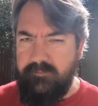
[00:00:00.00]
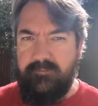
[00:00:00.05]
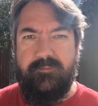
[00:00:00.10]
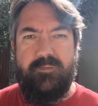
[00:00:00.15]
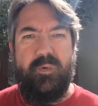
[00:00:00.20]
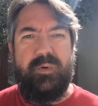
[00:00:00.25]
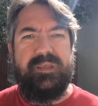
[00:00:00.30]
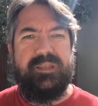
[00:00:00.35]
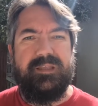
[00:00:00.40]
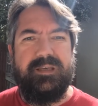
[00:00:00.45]

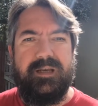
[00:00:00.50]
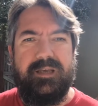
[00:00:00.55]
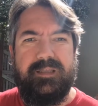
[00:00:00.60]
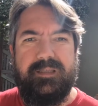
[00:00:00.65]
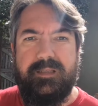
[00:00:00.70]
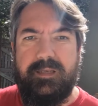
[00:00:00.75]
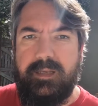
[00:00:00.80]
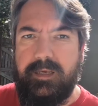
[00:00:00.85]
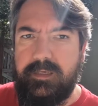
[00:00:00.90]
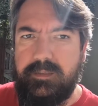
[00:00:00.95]
voice
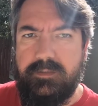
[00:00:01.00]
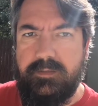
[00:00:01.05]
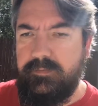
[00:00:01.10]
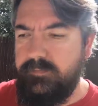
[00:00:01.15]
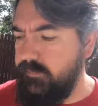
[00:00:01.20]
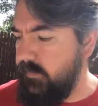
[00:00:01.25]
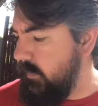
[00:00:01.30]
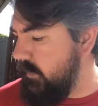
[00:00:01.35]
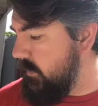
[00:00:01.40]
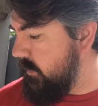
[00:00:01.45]
isolation
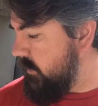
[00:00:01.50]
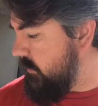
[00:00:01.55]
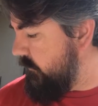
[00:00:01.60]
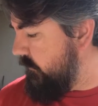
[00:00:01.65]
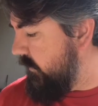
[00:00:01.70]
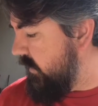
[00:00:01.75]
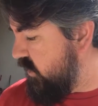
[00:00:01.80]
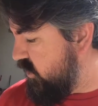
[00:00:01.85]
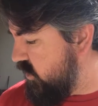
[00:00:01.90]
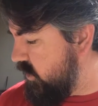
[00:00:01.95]

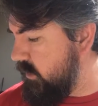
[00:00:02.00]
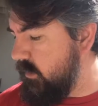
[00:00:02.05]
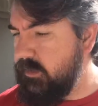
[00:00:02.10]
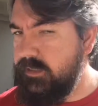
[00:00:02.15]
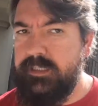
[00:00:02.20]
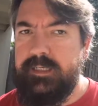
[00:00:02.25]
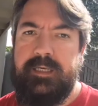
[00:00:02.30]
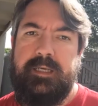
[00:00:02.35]
feature